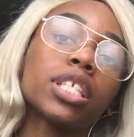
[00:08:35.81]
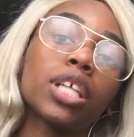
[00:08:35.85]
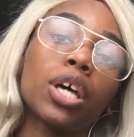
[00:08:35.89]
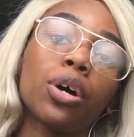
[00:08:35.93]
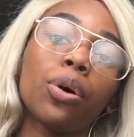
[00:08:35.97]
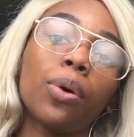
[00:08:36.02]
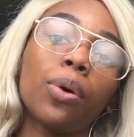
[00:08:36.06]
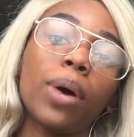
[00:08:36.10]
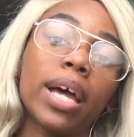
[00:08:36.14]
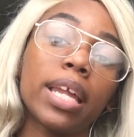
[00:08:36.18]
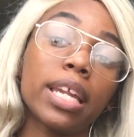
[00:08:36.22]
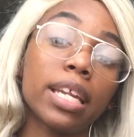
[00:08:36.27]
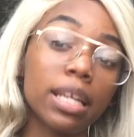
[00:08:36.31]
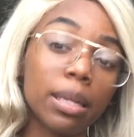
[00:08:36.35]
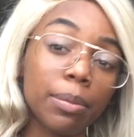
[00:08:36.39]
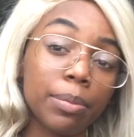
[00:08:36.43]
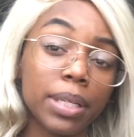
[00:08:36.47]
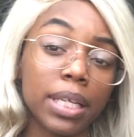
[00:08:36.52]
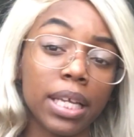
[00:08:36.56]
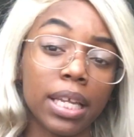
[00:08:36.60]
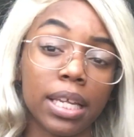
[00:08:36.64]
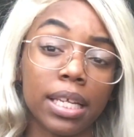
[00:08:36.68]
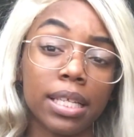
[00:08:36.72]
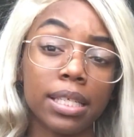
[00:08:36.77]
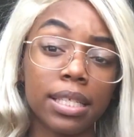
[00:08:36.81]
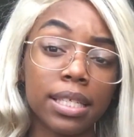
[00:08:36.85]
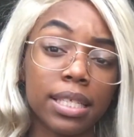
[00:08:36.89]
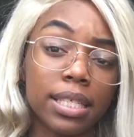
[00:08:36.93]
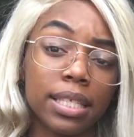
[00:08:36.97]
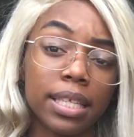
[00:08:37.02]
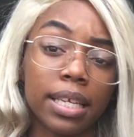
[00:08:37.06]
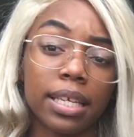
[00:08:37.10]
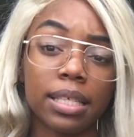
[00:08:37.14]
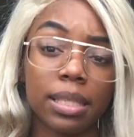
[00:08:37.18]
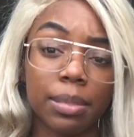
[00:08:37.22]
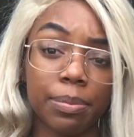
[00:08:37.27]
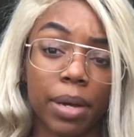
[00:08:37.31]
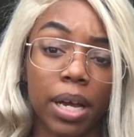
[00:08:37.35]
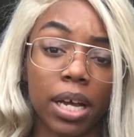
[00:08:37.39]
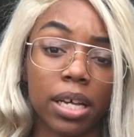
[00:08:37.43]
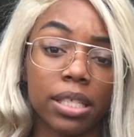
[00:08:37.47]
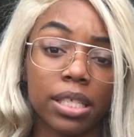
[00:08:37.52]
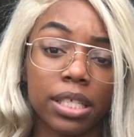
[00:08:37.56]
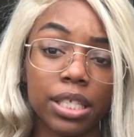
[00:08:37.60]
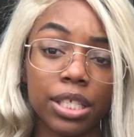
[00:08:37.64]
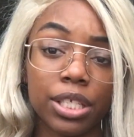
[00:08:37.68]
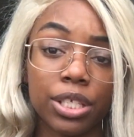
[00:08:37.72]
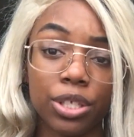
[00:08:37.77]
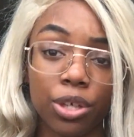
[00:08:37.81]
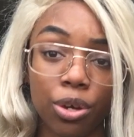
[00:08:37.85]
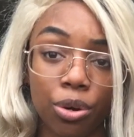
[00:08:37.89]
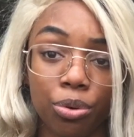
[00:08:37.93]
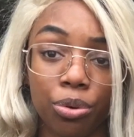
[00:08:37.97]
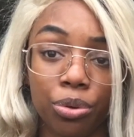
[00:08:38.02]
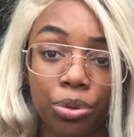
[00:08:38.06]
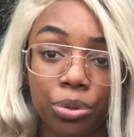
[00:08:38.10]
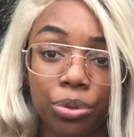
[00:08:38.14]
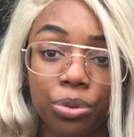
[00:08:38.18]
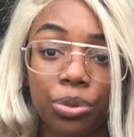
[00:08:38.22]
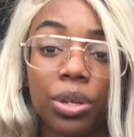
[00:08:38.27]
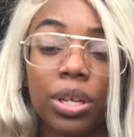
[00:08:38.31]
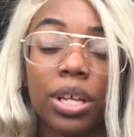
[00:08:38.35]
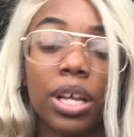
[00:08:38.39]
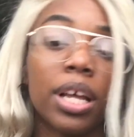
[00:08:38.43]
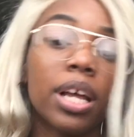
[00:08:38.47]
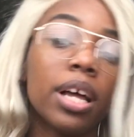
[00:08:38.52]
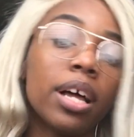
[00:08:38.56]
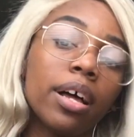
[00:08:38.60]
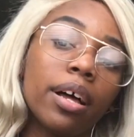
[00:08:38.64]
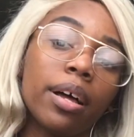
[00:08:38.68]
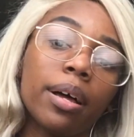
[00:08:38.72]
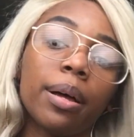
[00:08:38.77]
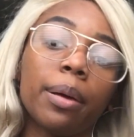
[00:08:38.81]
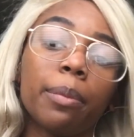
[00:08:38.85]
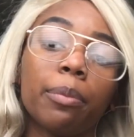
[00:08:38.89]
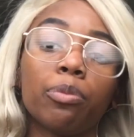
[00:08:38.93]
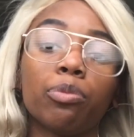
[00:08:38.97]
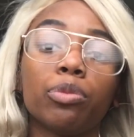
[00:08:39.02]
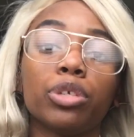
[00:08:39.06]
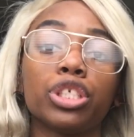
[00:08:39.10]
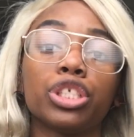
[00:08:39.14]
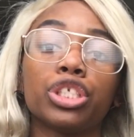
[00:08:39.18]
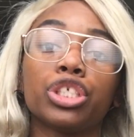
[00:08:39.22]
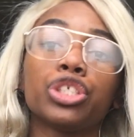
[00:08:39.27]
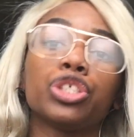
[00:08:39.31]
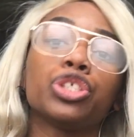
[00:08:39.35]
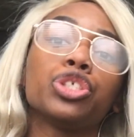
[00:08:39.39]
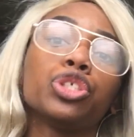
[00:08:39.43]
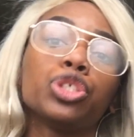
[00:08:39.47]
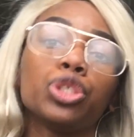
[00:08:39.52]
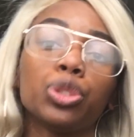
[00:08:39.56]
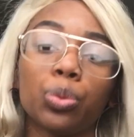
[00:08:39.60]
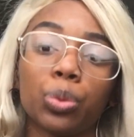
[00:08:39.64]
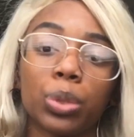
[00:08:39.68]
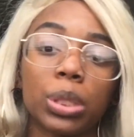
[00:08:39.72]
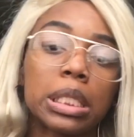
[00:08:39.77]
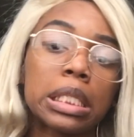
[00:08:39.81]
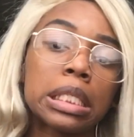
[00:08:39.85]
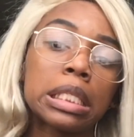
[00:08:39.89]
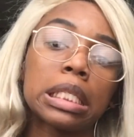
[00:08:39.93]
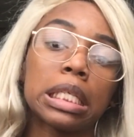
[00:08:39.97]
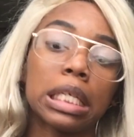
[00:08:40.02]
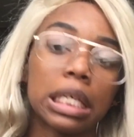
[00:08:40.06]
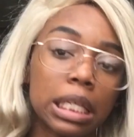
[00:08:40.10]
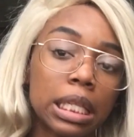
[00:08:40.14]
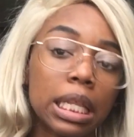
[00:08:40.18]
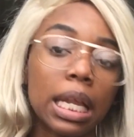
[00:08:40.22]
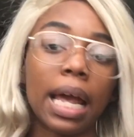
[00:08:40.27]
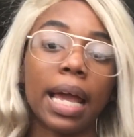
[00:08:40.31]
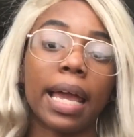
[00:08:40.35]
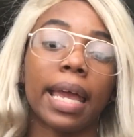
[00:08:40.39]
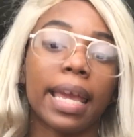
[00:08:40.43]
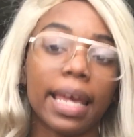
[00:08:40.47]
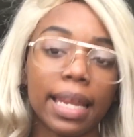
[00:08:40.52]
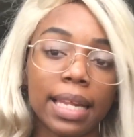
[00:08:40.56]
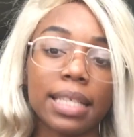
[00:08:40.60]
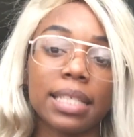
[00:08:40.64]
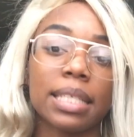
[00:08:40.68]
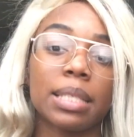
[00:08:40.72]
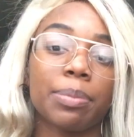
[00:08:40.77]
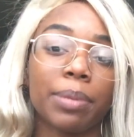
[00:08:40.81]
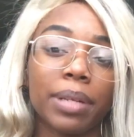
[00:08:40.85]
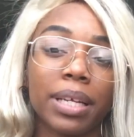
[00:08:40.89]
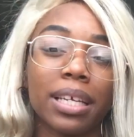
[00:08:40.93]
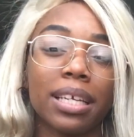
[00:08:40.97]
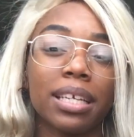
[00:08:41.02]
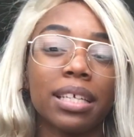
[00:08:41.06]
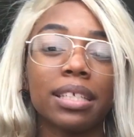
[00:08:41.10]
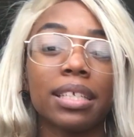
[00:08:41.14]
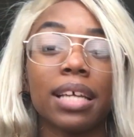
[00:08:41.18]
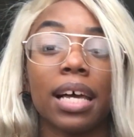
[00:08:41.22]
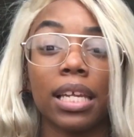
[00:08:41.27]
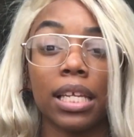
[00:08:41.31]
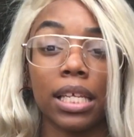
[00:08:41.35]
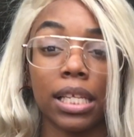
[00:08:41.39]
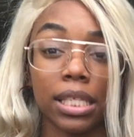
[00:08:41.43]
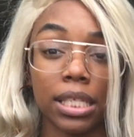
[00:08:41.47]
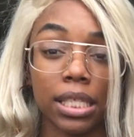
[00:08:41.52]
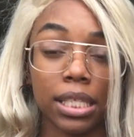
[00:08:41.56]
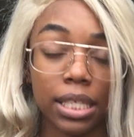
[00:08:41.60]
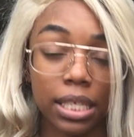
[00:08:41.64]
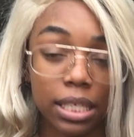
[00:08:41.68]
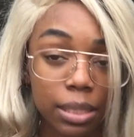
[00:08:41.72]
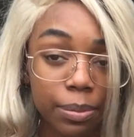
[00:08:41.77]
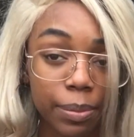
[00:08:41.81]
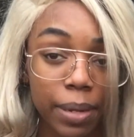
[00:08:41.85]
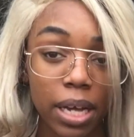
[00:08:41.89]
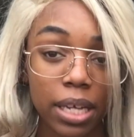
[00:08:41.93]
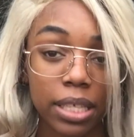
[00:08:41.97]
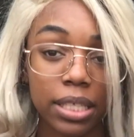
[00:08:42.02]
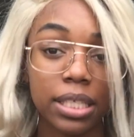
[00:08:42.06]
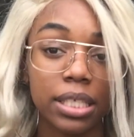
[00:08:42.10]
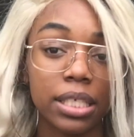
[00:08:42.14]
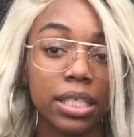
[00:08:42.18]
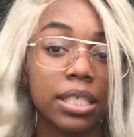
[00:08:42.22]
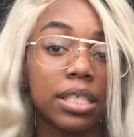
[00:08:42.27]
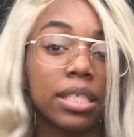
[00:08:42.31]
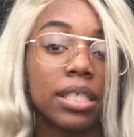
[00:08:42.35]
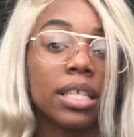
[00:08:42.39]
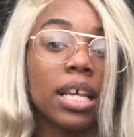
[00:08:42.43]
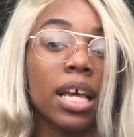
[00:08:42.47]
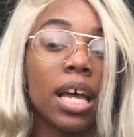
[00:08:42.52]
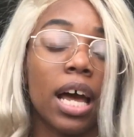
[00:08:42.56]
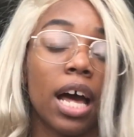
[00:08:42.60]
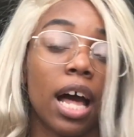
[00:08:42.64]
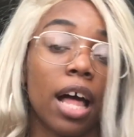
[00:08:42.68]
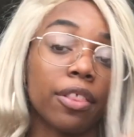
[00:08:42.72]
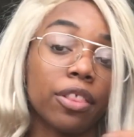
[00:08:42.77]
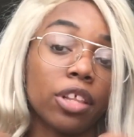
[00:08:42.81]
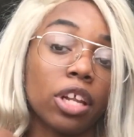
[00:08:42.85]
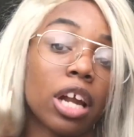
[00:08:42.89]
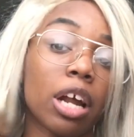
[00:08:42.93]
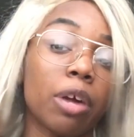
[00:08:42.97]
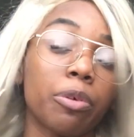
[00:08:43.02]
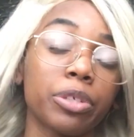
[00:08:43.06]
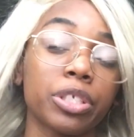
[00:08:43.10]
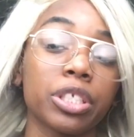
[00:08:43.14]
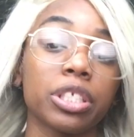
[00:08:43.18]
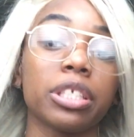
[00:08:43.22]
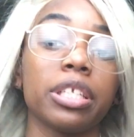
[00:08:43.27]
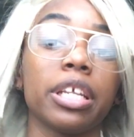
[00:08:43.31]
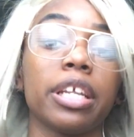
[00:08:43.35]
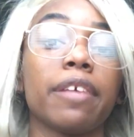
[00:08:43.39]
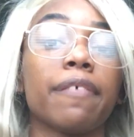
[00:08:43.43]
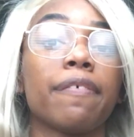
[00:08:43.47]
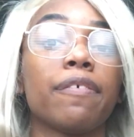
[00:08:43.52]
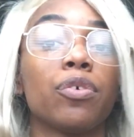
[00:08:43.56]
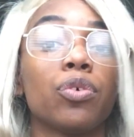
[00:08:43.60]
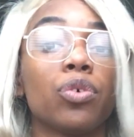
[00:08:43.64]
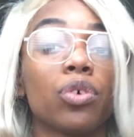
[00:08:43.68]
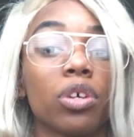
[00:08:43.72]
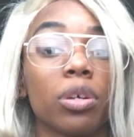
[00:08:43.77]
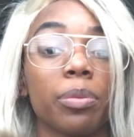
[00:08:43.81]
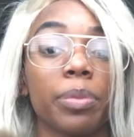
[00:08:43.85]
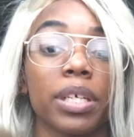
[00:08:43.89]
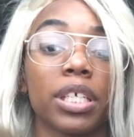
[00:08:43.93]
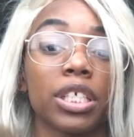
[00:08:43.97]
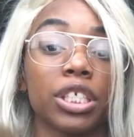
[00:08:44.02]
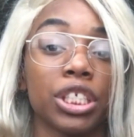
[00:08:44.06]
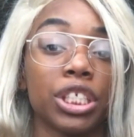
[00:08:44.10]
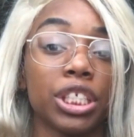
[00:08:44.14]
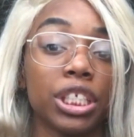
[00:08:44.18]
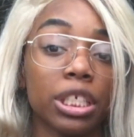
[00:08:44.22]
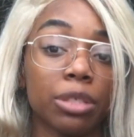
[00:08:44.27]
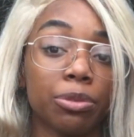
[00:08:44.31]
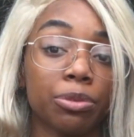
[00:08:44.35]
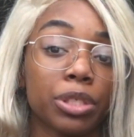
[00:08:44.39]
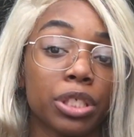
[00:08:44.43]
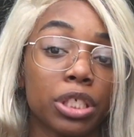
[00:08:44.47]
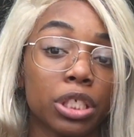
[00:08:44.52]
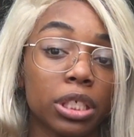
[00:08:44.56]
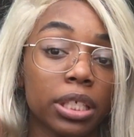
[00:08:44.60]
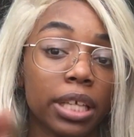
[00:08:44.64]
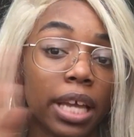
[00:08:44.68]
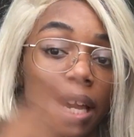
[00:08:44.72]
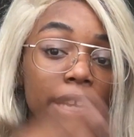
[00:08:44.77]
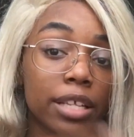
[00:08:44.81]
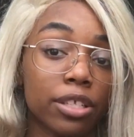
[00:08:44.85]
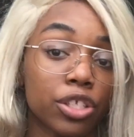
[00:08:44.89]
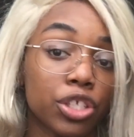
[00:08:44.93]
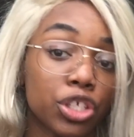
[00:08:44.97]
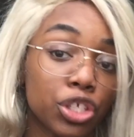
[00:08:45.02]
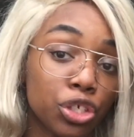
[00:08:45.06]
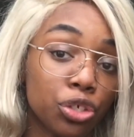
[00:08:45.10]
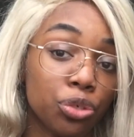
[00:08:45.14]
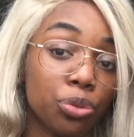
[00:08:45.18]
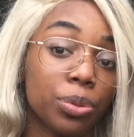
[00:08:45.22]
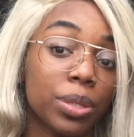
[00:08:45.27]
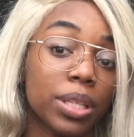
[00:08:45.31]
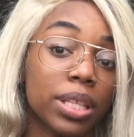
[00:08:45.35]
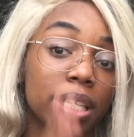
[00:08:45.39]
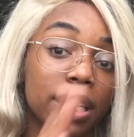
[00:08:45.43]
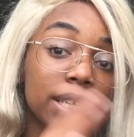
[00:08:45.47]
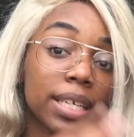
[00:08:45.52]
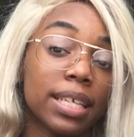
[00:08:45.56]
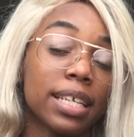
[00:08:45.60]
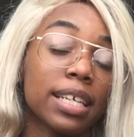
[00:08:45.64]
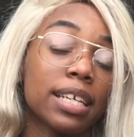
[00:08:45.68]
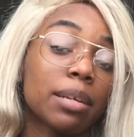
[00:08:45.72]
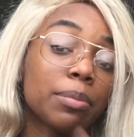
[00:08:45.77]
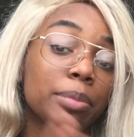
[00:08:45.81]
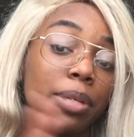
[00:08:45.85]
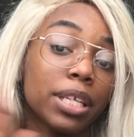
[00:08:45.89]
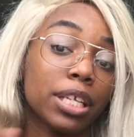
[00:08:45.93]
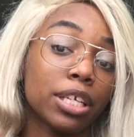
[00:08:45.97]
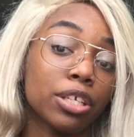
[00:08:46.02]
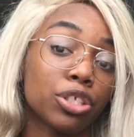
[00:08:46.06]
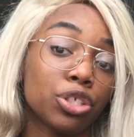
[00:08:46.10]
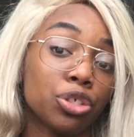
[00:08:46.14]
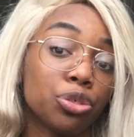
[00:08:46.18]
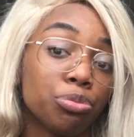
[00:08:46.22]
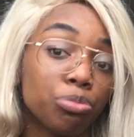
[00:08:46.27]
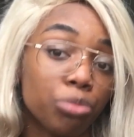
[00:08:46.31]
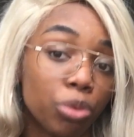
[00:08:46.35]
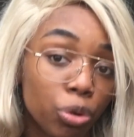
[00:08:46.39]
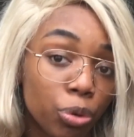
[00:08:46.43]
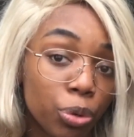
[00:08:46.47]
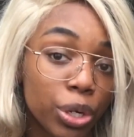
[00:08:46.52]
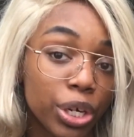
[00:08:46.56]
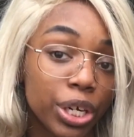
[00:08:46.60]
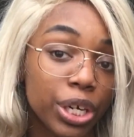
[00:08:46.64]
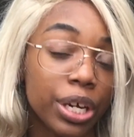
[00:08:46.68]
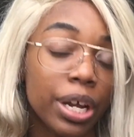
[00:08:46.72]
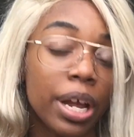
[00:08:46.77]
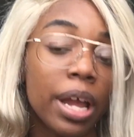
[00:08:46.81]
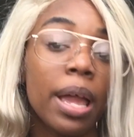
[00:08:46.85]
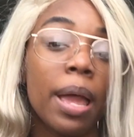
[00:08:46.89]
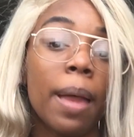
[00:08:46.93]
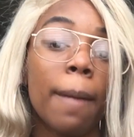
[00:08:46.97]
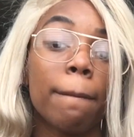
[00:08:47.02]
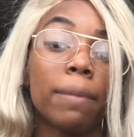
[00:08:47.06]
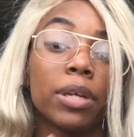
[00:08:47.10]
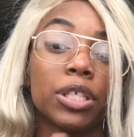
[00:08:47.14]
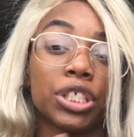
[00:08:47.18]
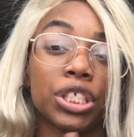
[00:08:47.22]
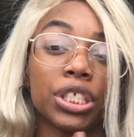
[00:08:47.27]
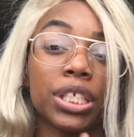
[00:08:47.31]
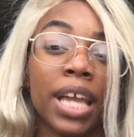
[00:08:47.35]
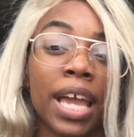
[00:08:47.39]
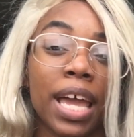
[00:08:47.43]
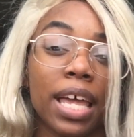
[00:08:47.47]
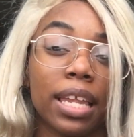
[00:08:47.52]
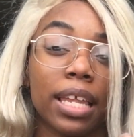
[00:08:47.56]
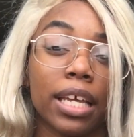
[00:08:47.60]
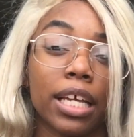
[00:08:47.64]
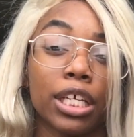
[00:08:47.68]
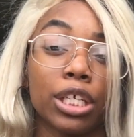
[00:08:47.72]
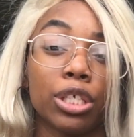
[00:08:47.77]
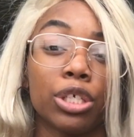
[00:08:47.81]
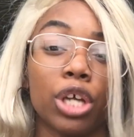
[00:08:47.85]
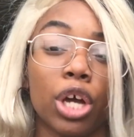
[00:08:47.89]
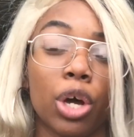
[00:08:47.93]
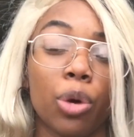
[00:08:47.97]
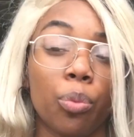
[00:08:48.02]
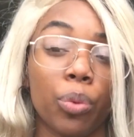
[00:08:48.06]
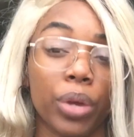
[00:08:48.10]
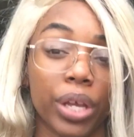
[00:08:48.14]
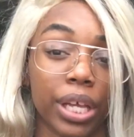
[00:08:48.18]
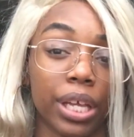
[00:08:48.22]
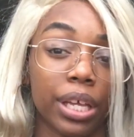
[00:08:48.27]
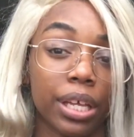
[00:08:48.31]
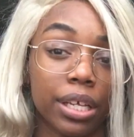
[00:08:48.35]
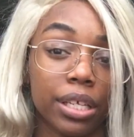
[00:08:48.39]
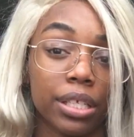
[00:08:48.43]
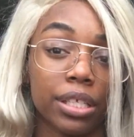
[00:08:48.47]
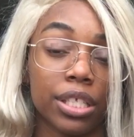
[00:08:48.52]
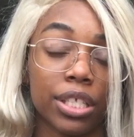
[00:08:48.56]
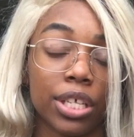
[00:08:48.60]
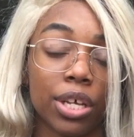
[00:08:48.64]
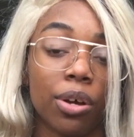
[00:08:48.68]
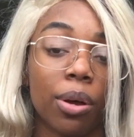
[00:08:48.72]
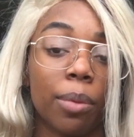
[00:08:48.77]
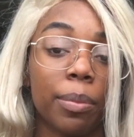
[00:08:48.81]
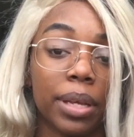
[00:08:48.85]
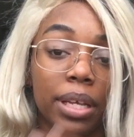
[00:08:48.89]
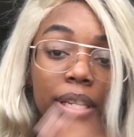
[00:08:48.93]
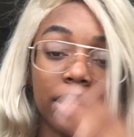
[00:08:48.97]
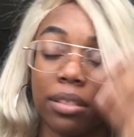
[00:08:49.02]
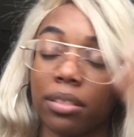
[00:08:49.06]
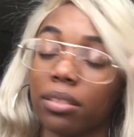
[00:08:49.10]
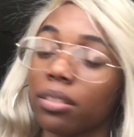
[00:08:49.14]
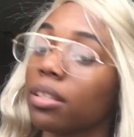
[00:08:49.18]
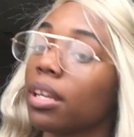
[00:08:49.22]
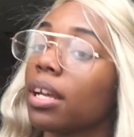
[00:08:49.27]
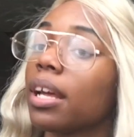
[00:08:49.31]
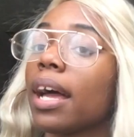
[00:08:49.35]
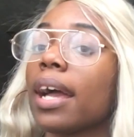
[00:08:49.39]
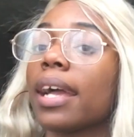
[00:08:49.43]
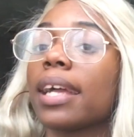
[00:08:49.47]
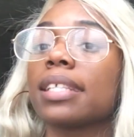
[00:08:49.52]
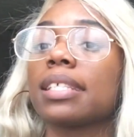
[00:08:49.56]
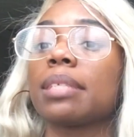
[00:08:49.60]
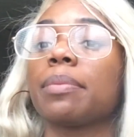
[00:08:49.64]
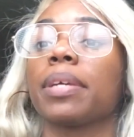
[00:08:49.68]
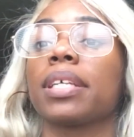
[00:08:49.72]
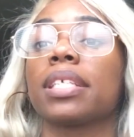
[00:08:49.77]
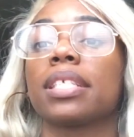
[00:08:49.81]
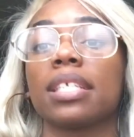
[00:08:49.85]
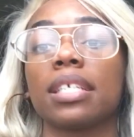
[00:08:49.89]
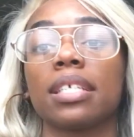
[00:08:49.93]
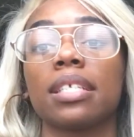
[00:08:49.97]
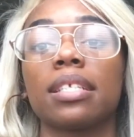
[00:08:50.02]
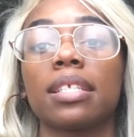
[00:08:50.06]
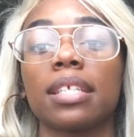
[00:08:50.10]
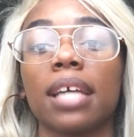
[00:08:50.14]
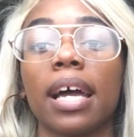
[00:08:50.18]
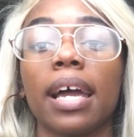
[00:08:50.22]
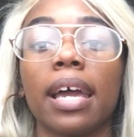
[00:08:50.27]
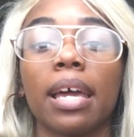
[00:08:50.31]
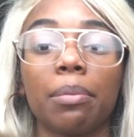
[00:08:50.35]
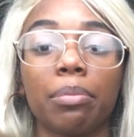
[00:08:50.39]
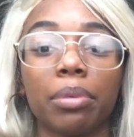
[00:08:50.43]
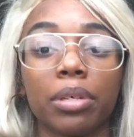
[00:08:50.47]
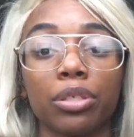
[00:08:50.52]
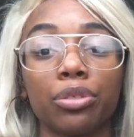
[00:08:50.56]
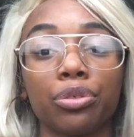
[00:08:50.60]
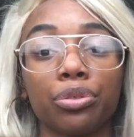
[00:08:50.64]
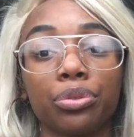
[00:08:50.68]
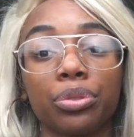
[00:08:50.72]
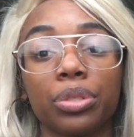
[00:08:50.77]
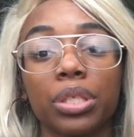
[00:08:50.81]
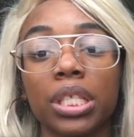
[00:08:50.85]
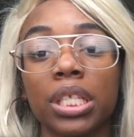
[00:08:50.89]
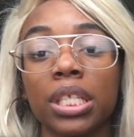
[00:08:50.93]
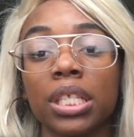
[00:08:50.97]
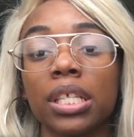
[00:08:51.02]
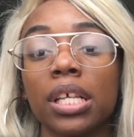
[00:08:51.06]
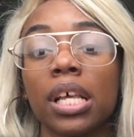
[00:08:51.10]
so I ended up needing 6 boxes total, which you will see that I had explained I needed 6 boxes. I thought I originally needed 4 because she originally had 2 and then ended up needing 2 more, but she had like a wig, so I mean, I guess it makes sense. I had bundles,